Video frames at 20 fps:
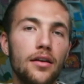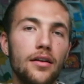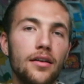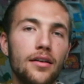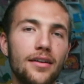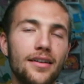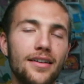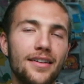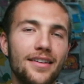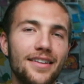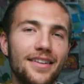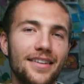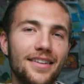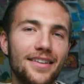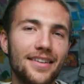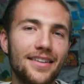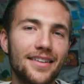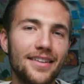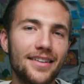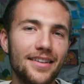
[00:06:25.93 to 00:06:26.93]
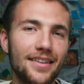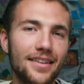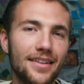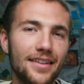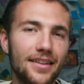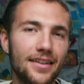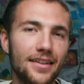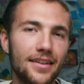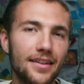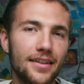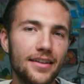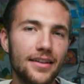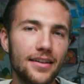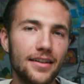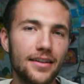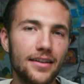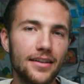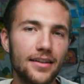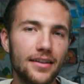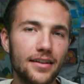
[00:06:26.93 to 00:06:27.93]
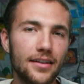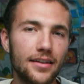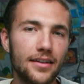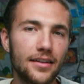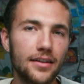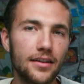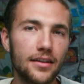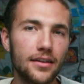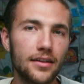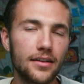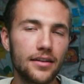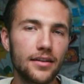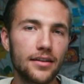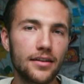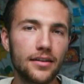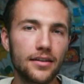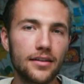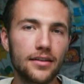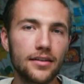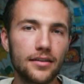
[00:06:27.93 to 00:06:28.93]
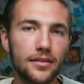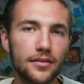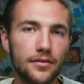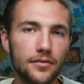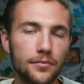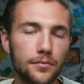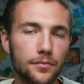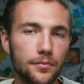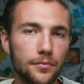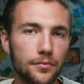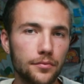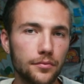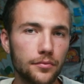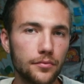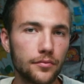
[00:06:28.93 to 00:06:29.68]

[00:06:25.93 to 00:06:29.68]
(not speaking)